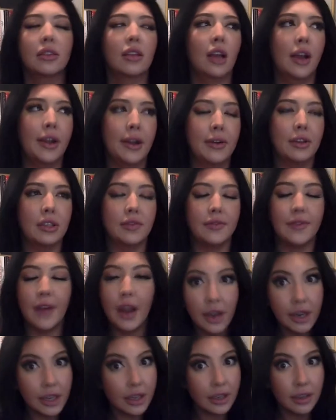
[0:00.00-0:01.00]
I know it's
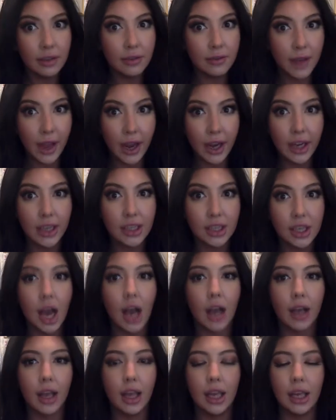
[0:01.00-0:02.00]
very, very
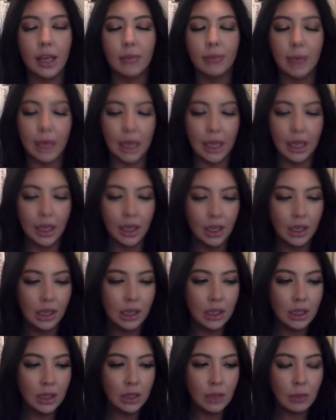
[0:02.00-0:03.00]
shocking, but
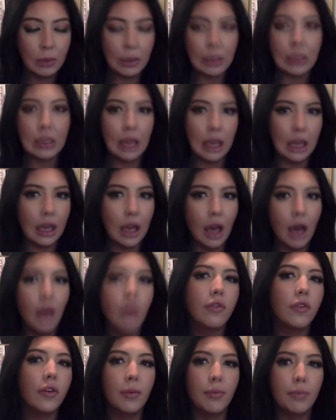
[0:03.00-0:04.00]
weirdly
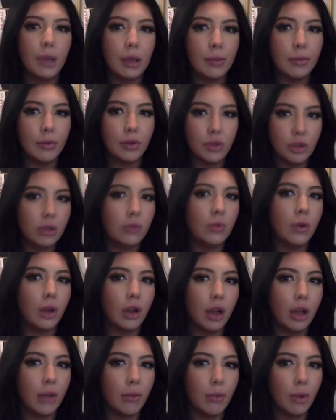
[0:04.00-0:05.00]
enough, people do want
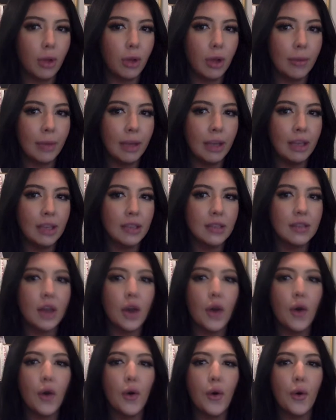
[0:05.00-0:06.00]
to employ me,
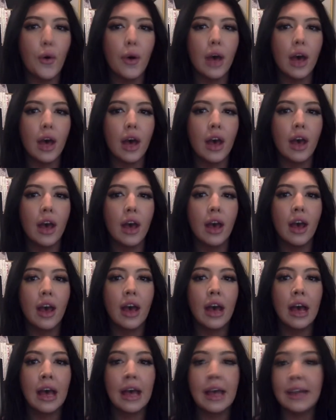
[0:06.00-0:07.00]
so
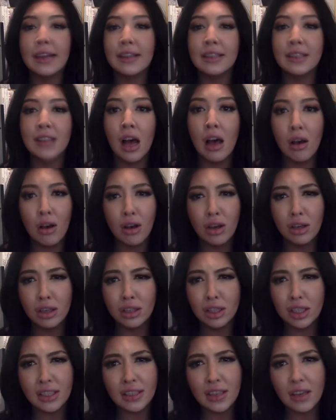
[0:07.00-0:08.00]
it is not all
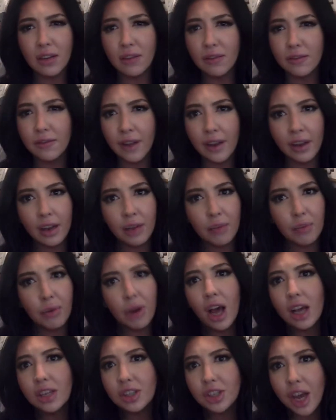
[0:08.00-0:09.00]
just self-funded
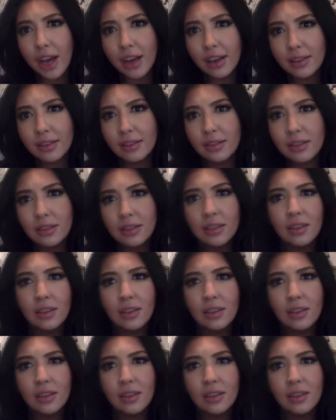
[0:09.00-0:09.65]
projects.